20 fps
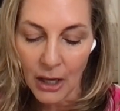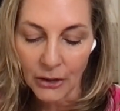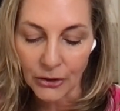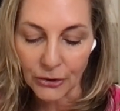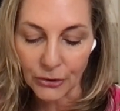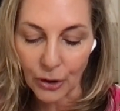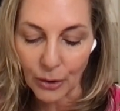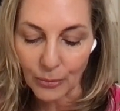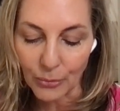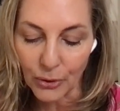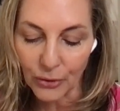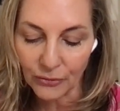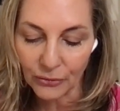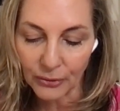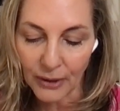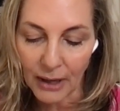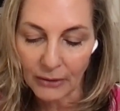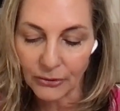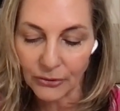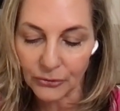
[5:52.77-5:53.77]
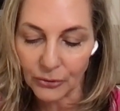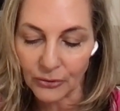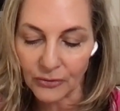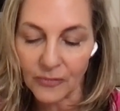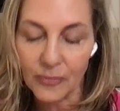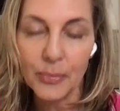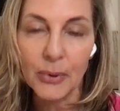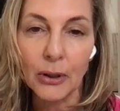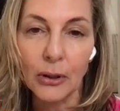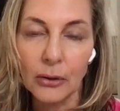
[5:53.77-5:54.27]
you know, move around to sort
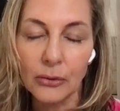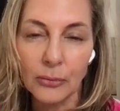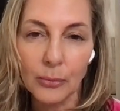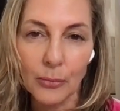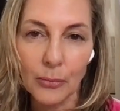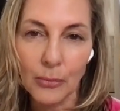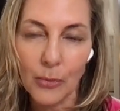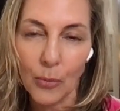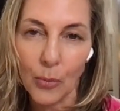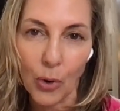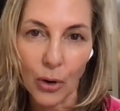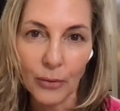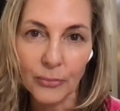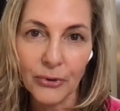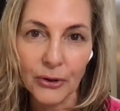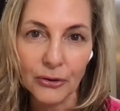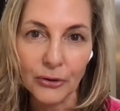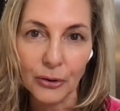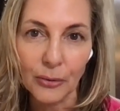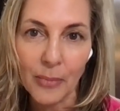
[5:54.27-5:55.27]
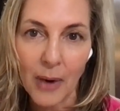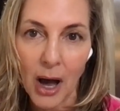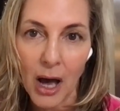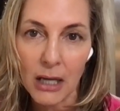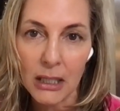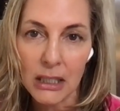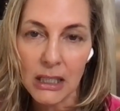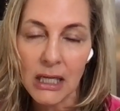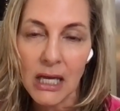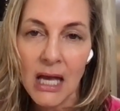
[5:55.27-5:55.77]
of build warmth in your
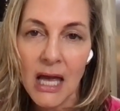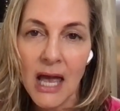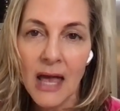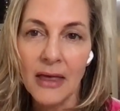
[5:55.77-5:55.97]
body,